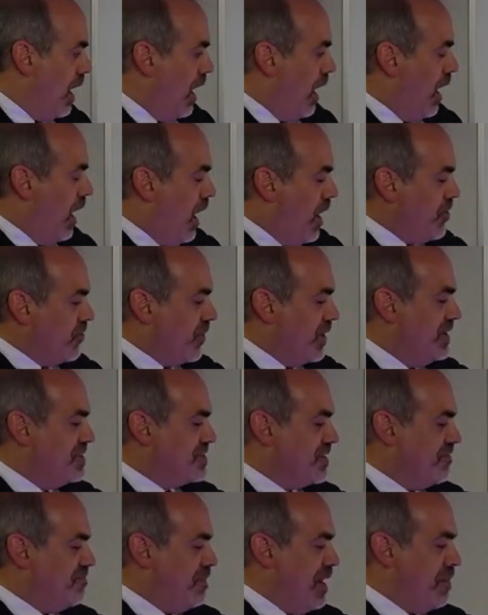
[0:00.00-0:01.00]

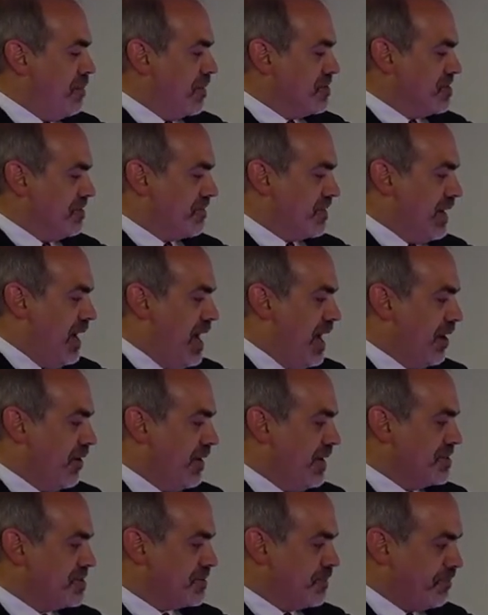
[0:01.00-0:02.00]
Hundreds of members of
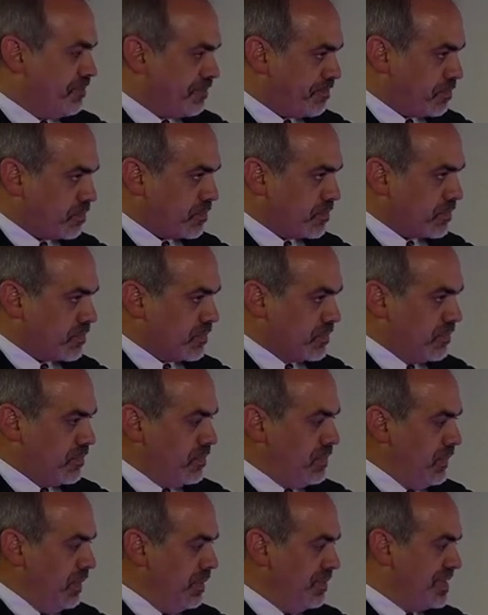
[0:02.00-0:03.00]
Congress,
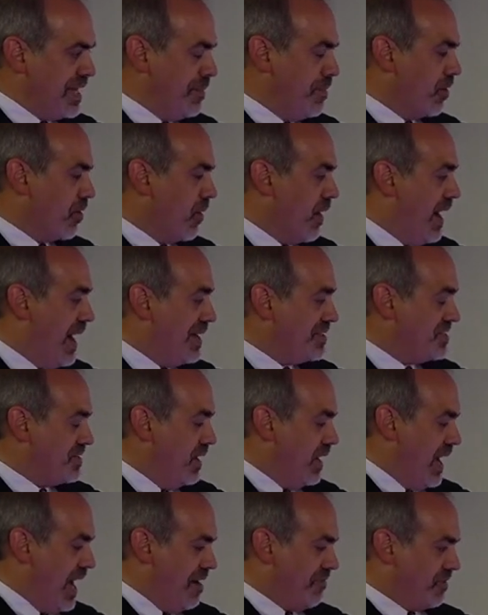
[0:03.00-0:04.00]
Democrats,
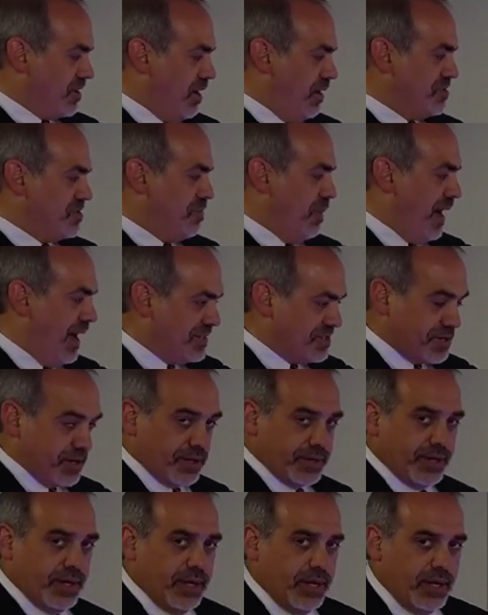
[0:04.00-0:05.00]
have co
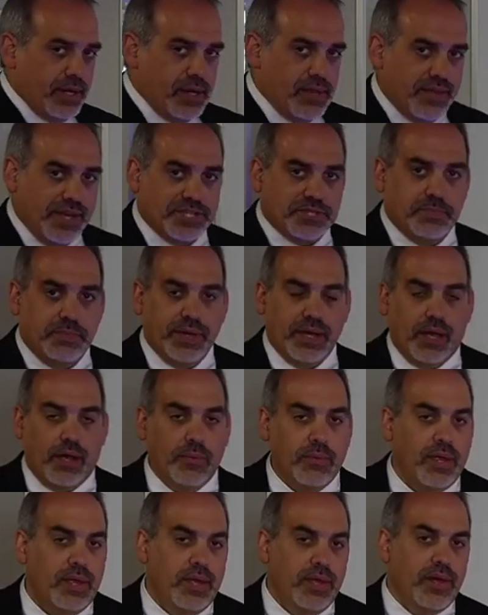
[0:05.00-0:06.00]
sponsored this
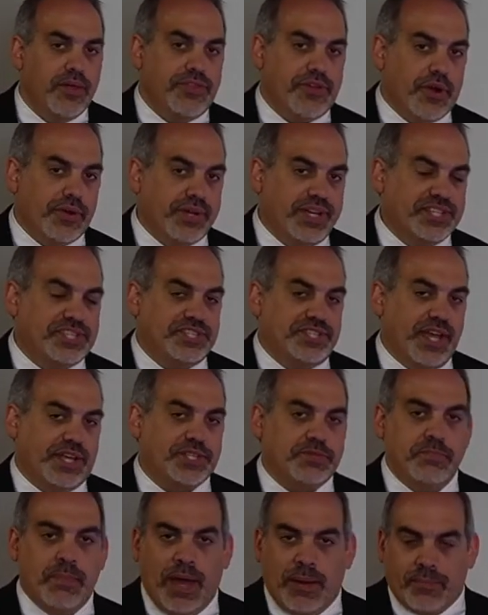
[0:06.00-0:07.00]
bill.
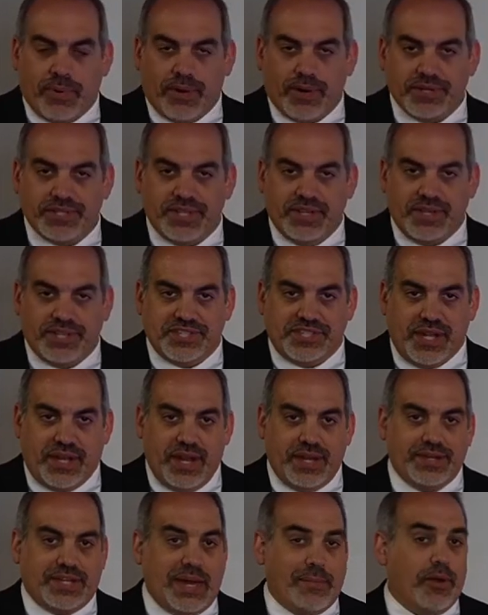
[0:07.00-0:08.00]
36 members in the
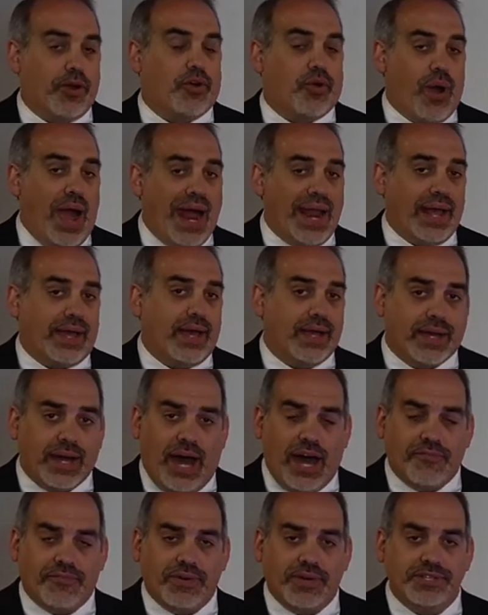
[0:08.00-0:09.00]
Senate Democratic
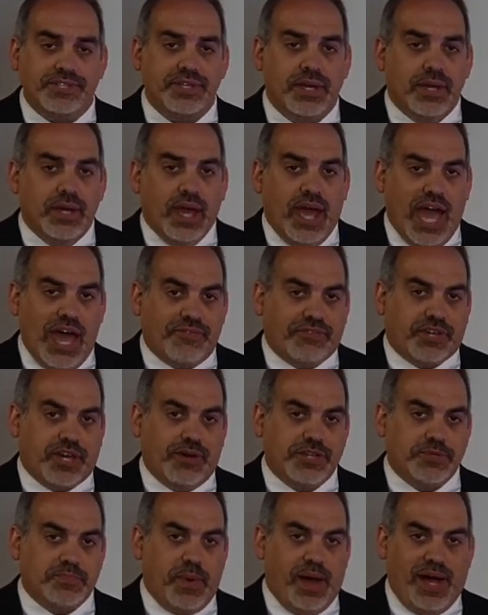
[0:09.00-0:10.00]
Conference have
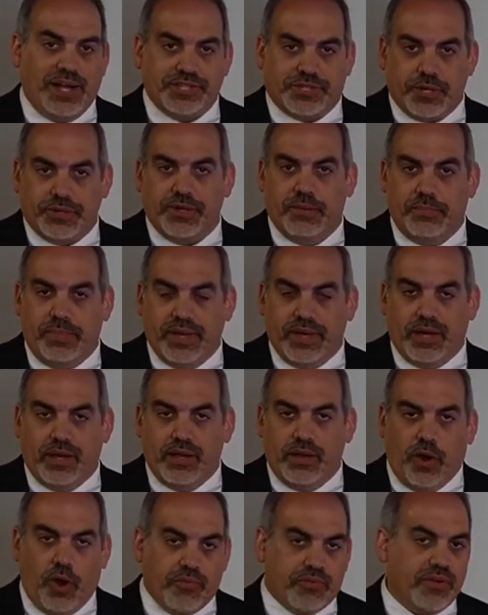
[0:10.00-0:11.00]
co sponsored the
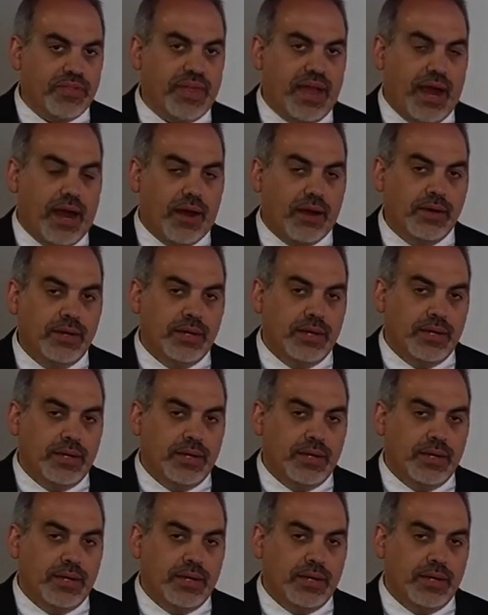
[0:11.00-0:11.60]
bill over there.